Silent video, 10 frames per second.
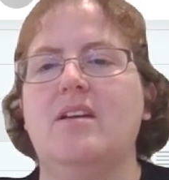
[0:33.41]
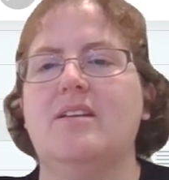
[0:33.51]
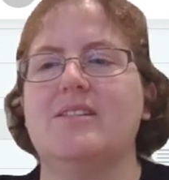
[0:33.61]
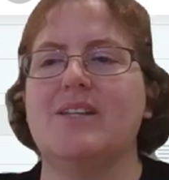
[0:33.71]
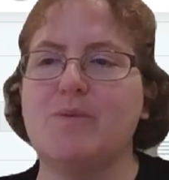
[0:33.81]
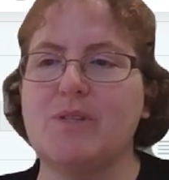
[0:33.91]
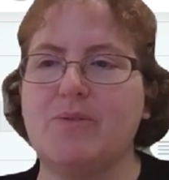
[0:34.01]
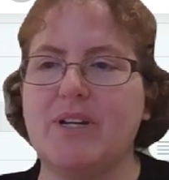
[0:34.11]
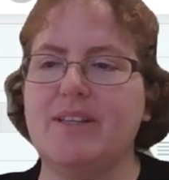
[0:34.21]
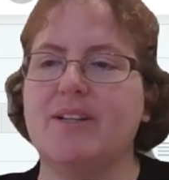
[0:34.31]
So that's what's
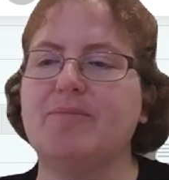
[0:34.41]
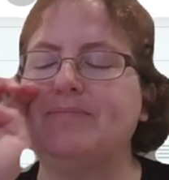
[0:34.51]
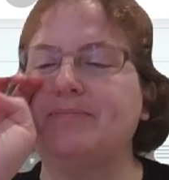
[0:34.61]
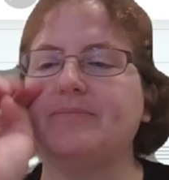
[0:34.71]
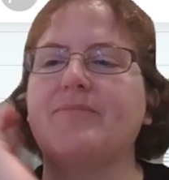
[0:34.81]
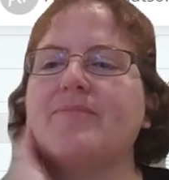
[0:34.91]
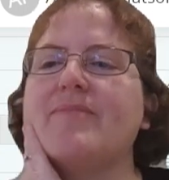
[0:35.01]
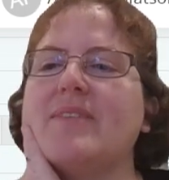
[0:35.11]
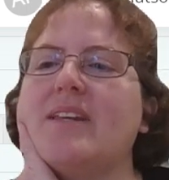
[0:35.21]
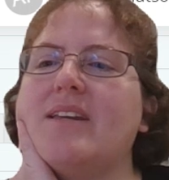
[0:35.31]
going on there.
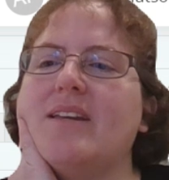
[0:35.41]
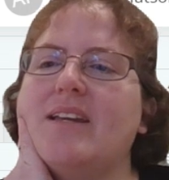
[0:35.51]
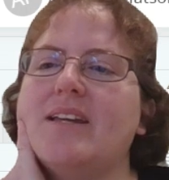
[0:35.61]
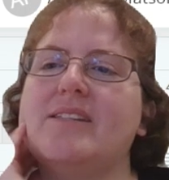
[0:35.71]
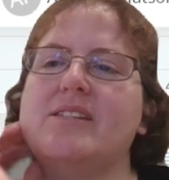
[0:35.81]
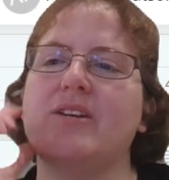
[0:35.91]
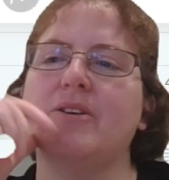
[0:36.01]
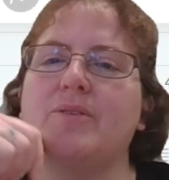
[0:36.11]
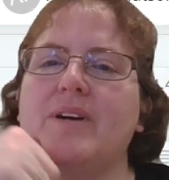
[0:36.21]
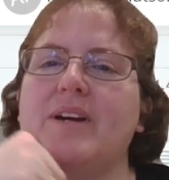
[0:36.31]
And
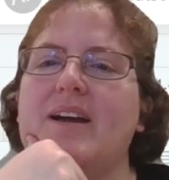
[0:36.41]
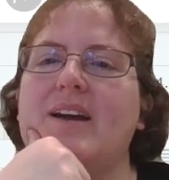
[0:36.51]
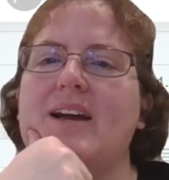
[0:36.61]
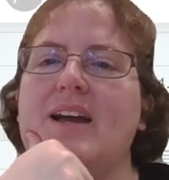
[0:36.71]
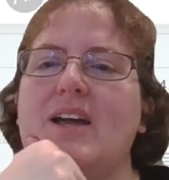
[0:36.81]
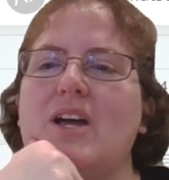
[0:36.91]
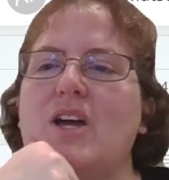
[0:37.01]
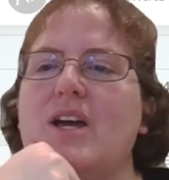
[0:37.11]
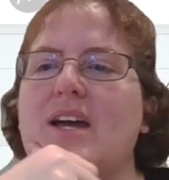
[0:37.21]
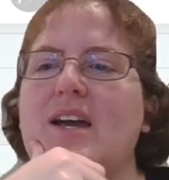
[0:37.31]
so
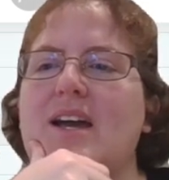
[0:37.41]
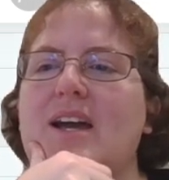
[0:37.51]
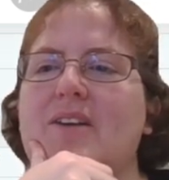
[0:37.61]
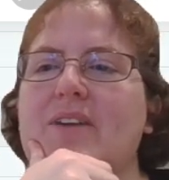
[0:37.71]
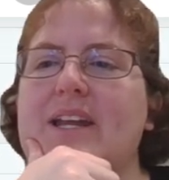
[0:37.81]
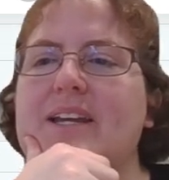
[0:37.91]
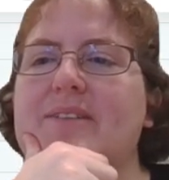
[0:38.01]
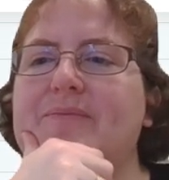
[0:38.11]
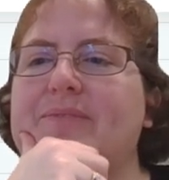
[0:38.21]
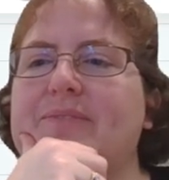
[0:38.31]
I ran it
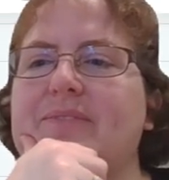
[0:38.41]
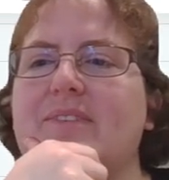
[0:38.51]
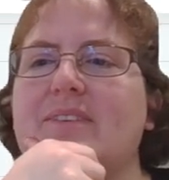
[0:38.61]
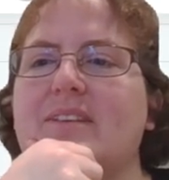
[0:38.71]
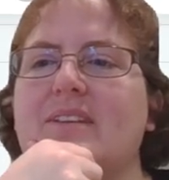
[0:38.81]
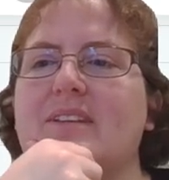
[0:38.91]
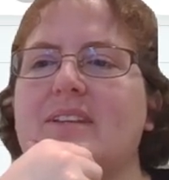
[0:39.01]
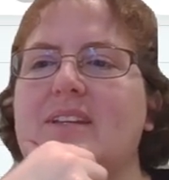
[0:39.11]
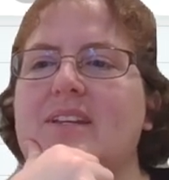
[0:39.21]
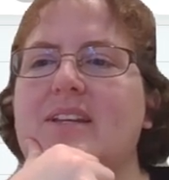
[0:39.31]

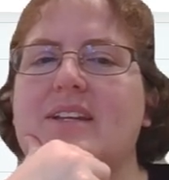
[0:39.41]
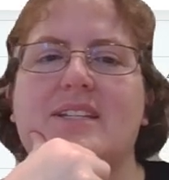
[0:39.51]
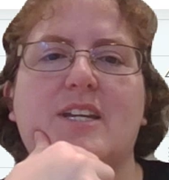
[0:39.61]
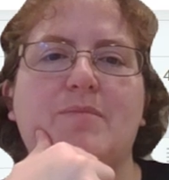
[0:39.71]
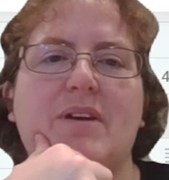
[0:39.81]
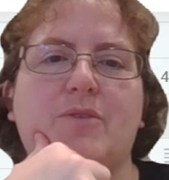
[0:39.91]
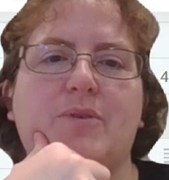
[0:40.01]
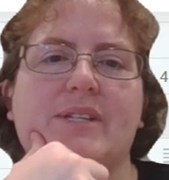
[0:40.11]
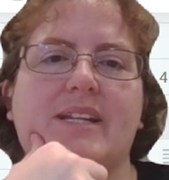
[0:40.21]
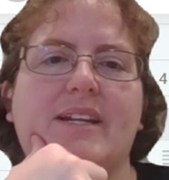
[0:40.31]
to get my
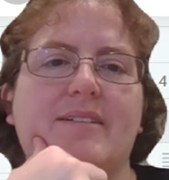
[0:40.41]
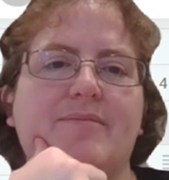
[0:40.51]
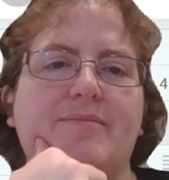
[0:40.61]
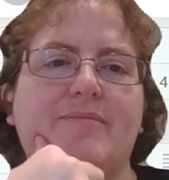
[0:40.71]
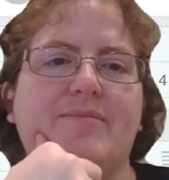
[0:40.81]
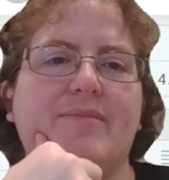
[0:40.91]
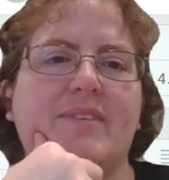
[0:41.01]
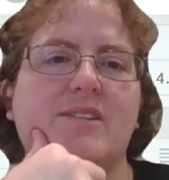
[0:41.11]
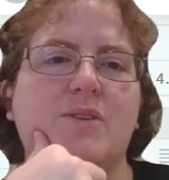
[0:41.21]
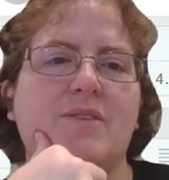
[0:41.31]
focus data.
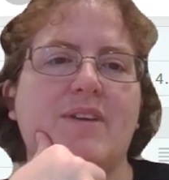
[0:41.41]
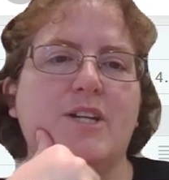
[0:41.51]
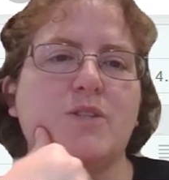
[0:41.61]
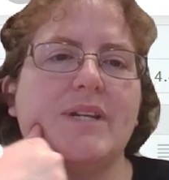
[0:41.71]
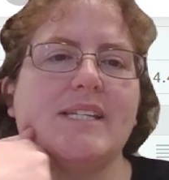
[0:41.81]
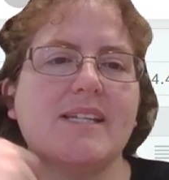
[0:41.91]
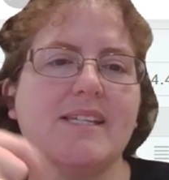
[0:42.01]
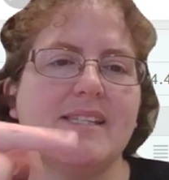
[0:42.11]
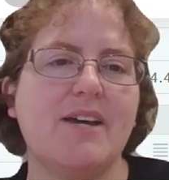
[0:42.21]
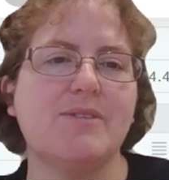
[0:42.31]
And so I've got
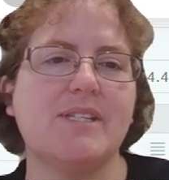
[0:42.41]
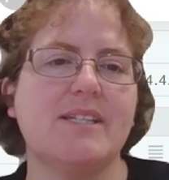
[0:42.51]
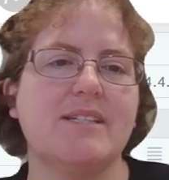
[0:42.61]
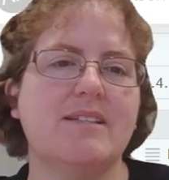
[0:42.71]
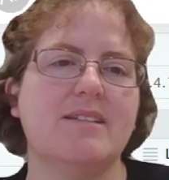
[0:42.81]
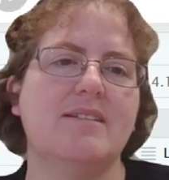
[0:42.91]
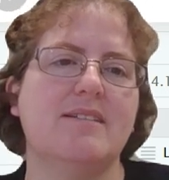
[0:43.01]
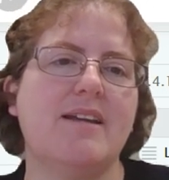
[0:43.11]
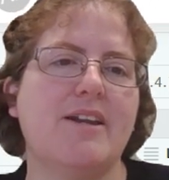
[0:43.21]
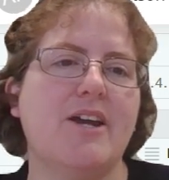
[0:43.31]

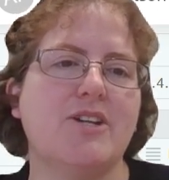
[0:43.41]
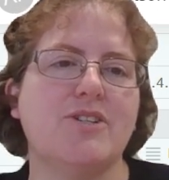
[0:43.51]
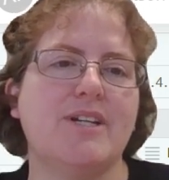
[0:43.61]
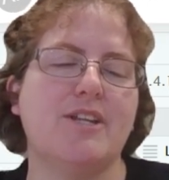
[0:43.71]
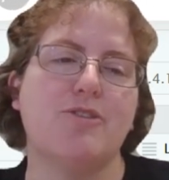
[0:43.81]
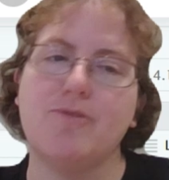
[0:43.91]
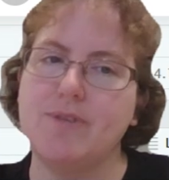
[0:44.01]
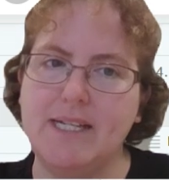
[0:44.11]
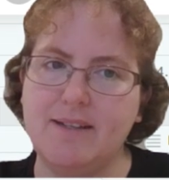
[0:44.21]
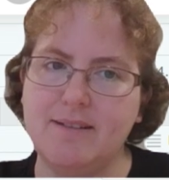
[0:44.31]

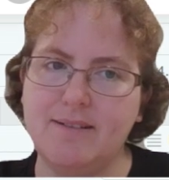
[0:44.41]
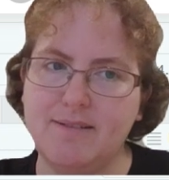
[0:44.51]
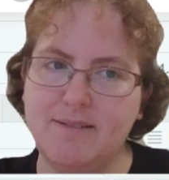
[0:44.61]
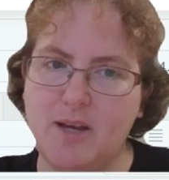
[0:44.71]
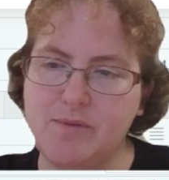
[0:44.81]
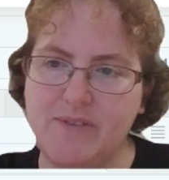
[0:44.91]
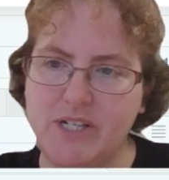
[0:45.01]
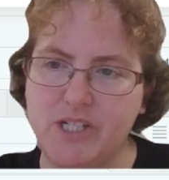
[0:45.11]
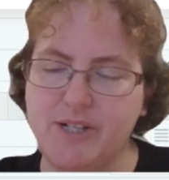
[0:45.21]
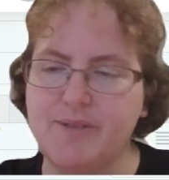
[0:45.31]
26,903
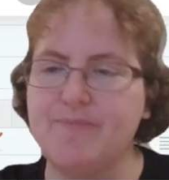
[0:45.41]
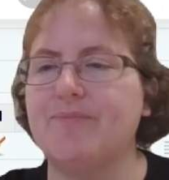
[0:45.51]
observations here.